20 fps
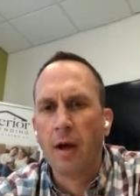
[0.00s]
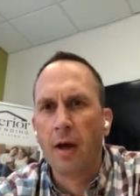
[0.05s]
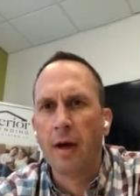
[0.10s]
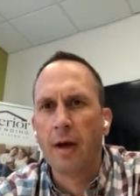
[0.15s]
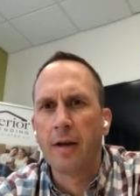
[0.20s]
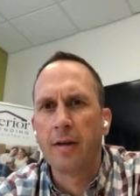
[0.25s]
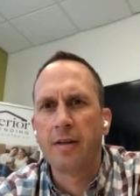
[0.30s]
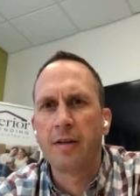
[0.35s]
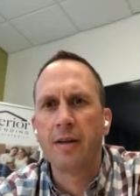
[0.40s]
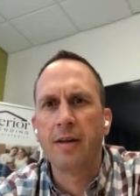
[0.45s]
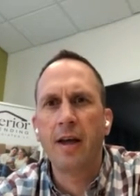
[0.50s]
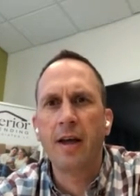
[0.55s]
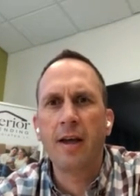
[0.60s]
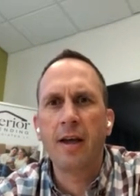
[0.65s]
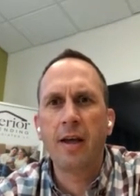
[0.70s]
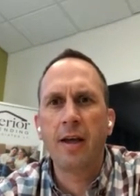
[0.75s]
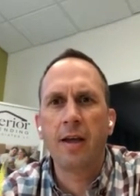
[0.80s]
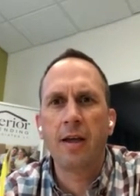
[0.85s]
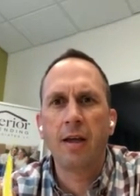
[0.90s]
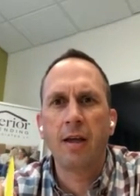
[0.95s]
Uh,
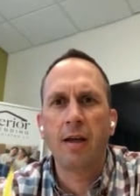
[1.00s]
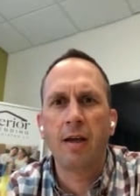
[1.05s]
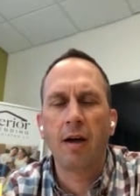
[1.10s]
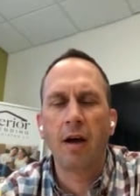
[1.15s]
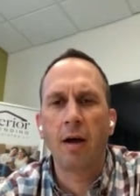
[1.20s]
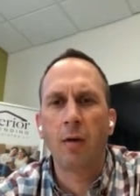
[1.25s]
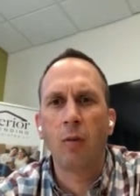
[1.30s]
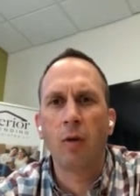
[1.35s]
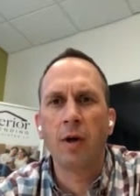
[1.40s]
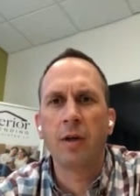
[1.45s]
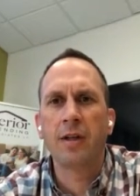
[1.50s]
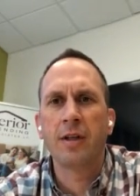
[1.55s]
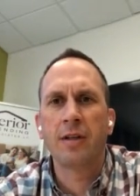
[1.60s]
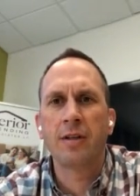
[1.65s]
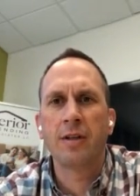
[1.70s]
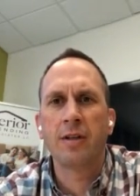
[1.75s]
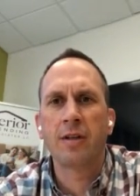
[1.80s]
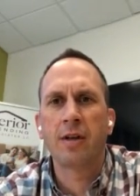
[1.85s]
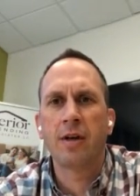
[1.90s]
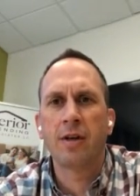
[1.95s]
today, I wanted
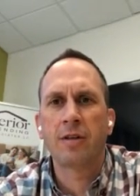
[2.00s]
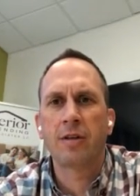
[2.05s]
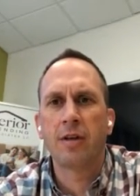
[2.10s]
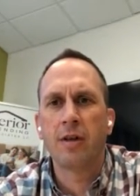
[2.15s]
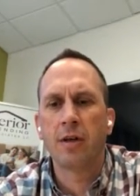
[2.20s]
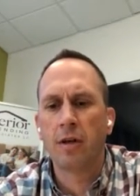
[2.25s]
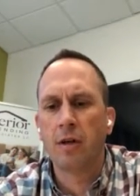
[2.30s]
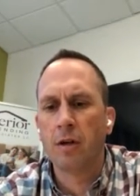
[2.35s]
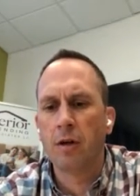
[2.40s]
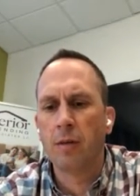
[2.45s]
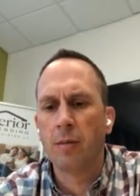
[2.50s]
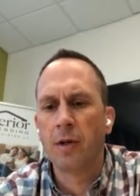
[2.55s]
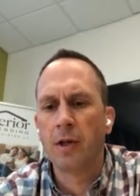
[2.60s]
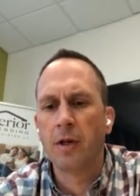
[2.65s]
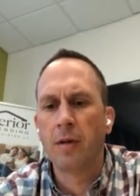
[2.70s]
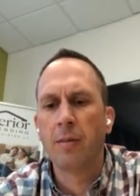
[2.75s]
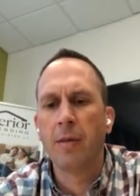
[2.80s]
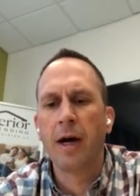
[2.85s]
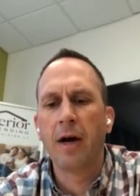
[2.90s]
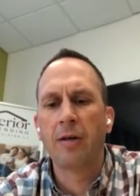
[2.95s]
to talk to you a little
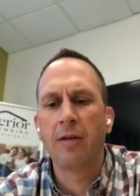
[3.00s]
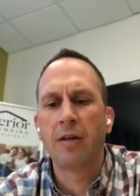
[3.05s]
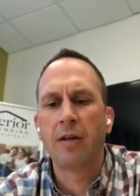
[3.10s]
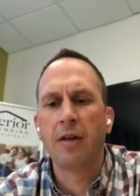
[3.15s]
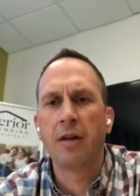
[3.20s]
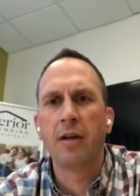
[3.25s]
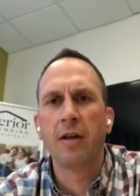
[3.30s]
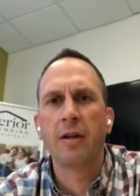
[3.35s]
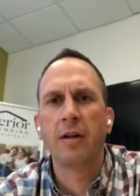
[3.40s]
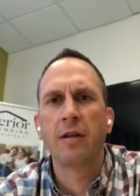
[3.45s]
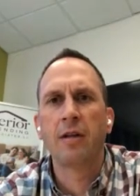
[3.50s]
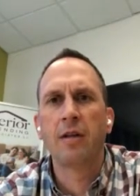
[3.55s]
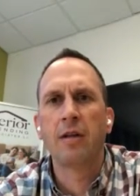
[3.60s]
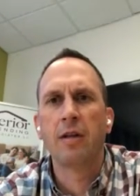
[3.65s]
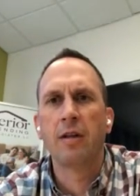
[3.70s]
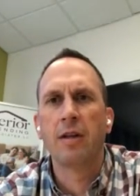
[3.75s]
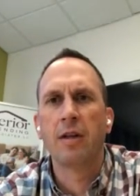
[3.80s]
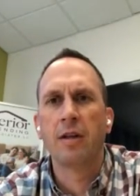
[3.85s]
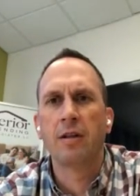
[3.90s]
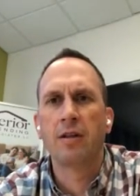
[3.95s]
bit about the,
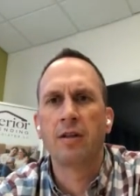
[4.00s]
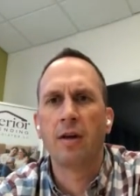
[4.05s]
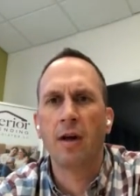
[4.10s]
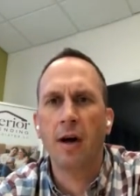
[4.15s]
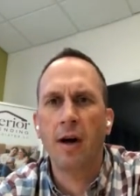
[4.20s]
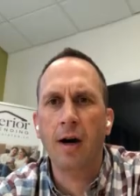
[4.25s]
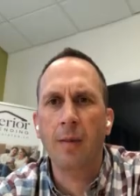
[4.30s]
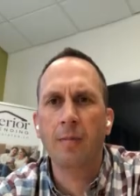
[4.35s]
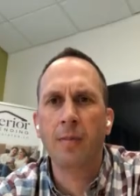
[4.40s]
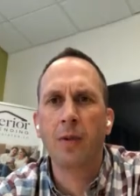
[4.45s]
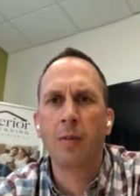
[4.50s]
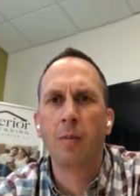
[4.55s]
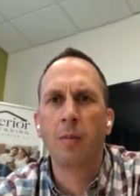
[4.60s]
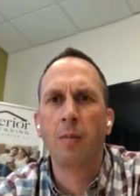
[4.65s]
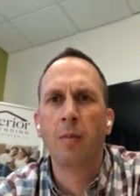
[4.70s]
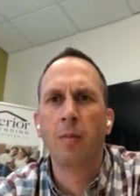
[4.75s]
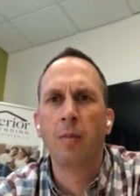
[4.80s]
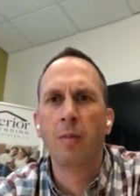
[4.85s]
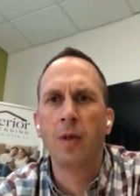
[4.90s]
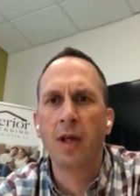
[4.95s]
the top
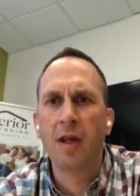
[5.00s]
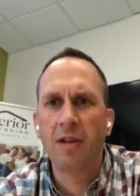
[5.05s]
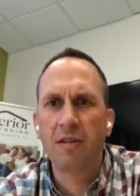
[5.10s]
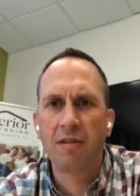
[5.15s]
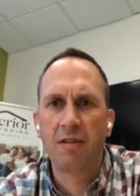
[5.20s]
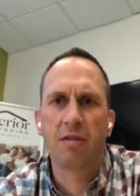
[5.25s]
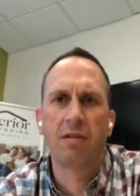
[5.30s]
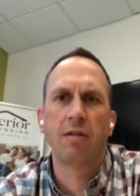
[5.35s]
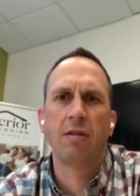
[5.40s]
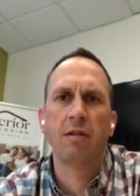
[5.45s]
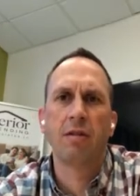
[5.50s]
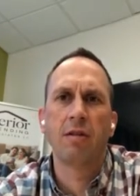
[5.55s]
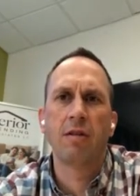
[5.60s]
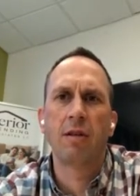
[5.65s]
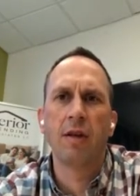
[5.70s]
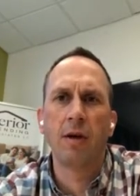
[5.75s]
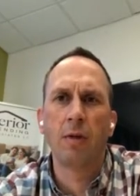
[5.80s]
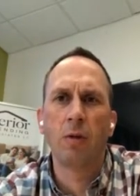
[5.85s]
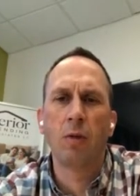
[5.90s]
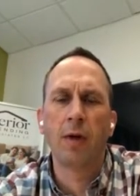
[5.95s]
myths
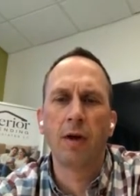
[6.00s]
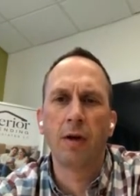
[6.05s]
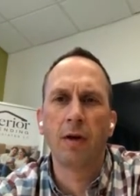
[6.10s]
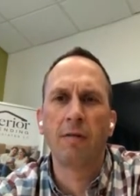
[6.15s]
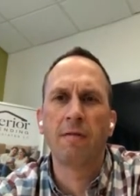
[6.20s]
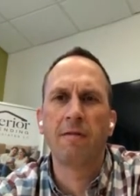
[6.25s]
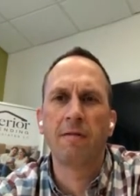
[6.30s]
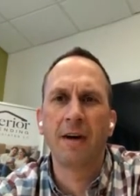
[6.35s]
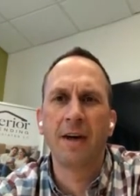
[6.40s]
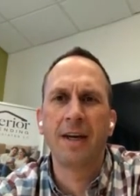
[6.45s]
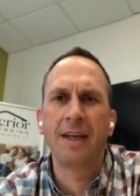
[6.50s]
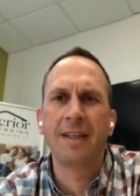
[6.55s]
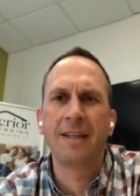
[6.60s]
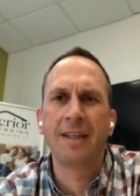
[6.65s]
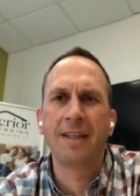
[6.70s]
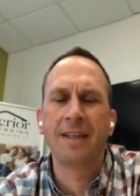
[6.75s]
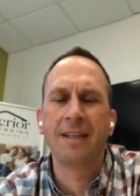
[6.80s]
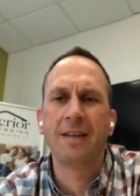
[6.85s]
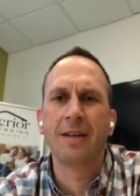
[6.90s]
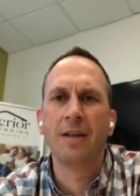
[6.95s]
that we are
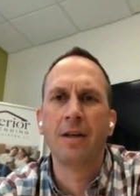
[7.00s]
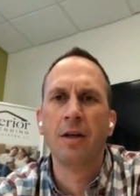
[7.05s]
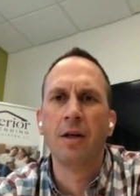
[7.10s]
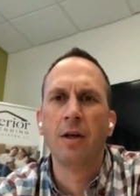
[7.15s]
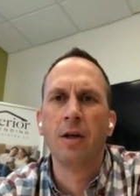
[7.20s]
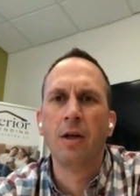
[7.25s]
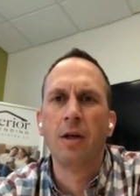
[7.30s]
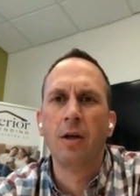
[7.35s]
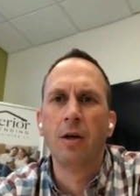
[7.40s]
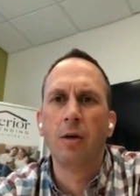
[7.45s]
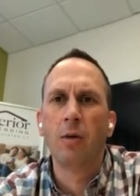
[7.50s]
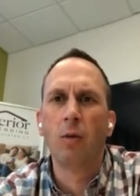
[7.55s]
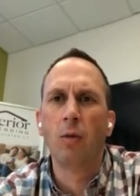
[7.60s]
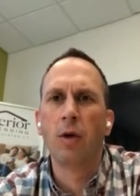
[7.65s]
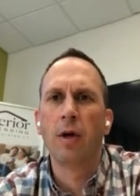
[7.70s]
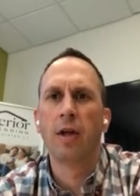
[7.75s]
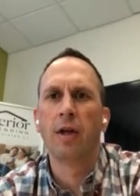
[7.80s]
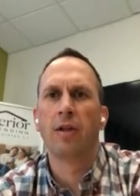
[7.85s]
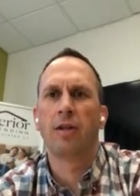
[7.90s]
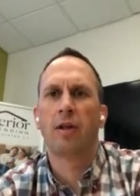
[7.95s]
finding
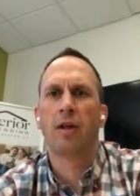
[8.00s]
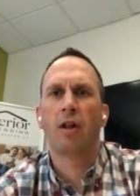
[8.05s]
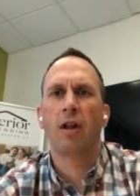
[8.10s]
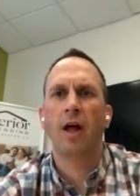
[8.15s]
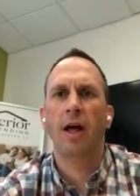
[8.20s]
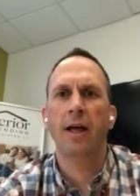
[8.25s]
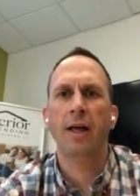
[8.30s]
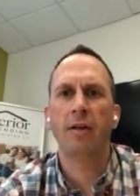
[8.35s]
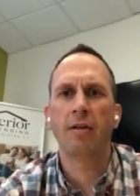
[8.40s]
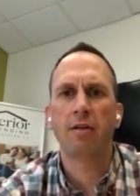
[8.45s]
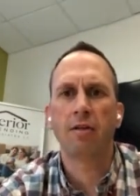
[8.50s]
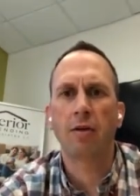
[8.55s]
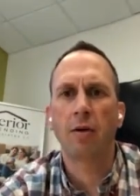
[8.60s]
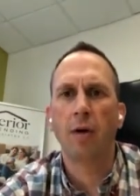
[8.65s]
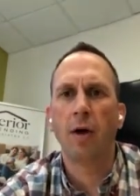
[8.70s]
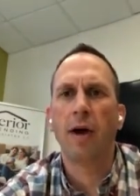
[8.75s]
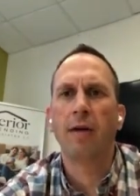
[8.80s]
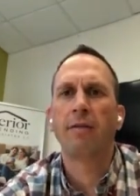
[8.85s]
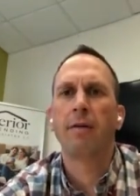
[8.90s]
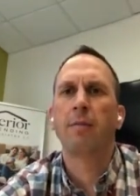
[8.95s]
with clients
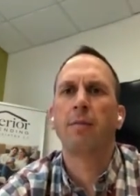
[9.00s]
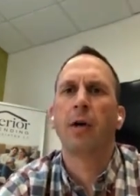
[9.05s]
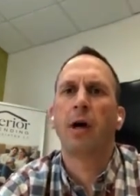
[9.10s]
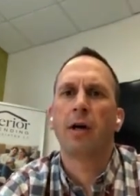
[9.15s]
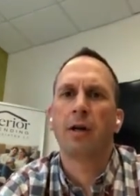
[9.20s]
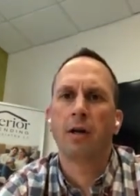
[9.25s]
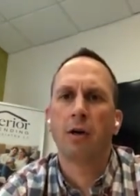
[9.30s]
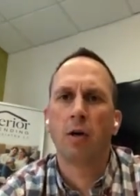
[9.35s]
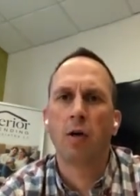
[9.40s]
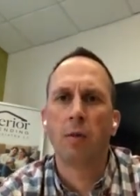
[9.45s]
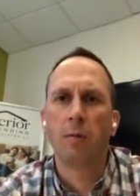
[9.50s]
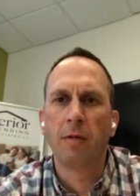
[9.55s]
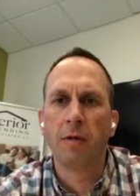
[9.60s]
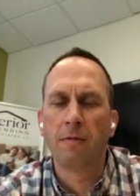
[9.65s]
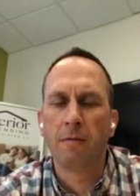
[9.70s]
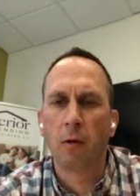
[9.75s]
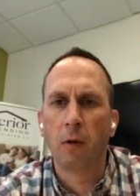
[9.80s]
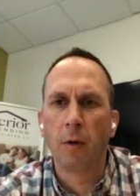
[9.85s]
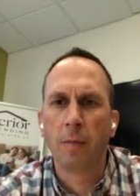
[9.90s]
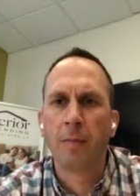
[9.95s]
who haven't bought a home
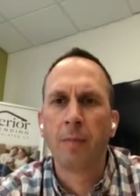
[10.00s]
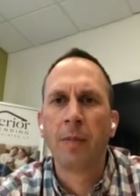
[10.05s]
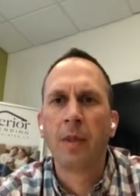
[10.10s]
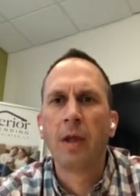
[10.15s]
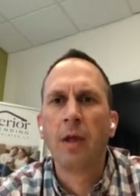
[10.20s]
before.